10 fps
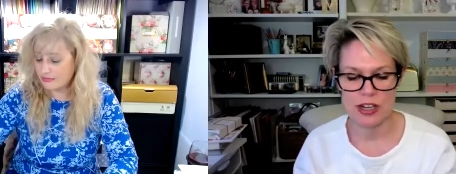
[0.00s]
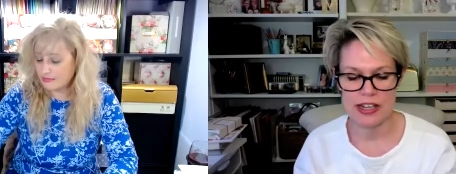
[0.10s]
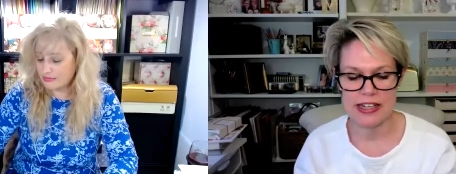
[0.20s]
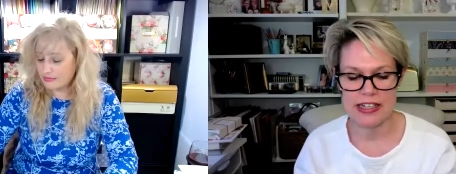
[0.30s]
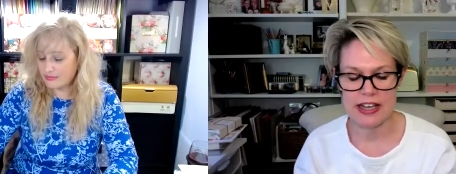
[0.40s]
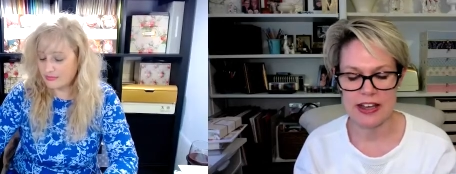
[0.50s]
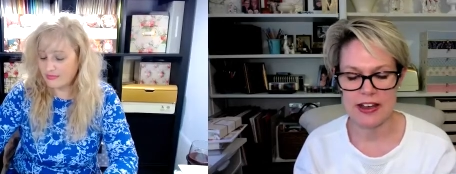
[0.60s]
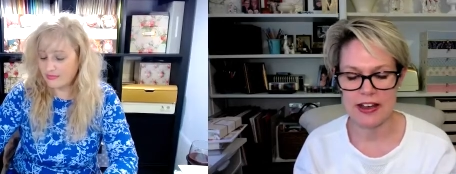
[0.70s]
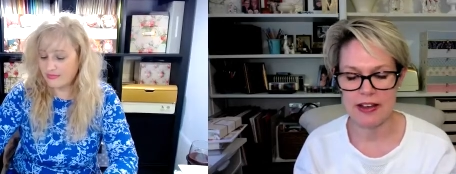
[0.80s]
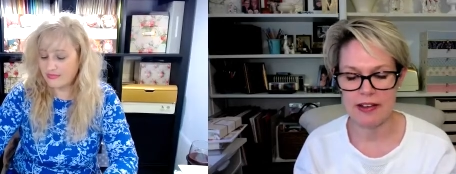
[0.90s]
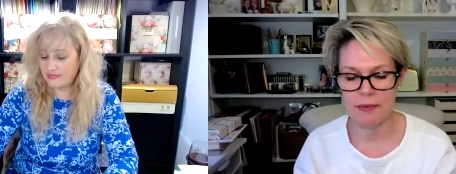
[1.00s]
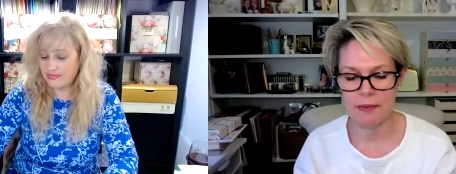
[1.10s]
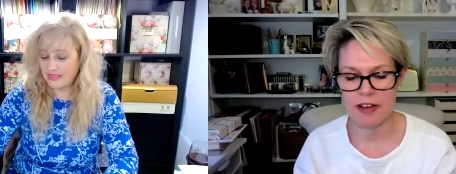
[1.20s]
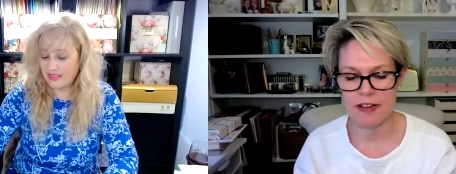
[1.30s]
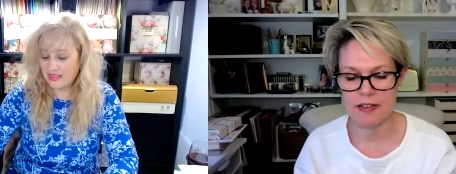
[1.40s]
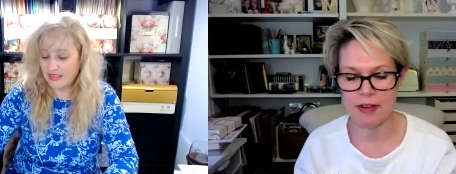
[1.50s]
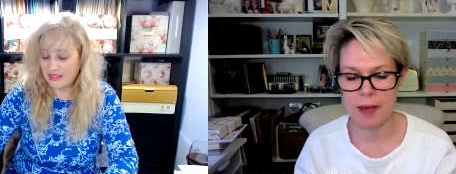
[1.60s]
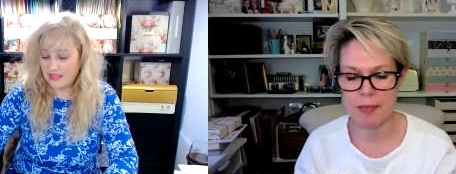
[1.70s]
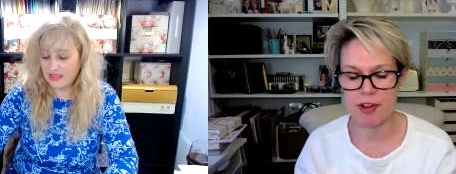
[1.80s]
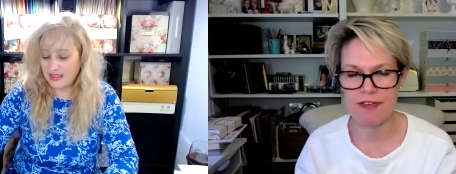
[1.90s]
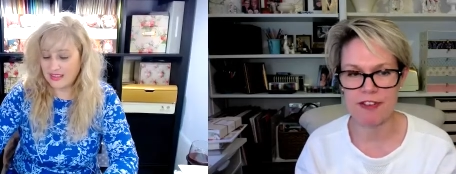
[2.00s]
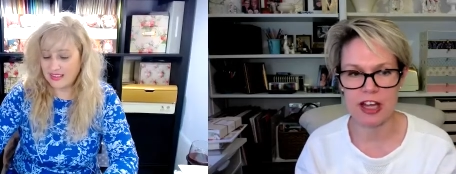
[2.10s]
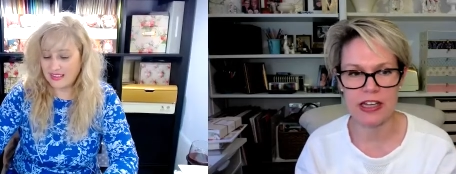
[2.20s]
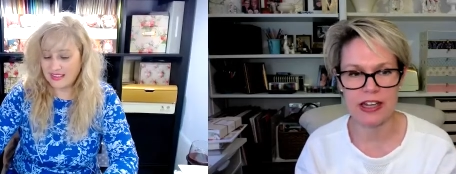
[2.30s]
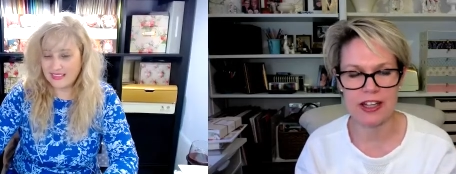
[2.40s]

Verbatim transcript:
Speaker 1: mm-hmm. did um, a couple of fun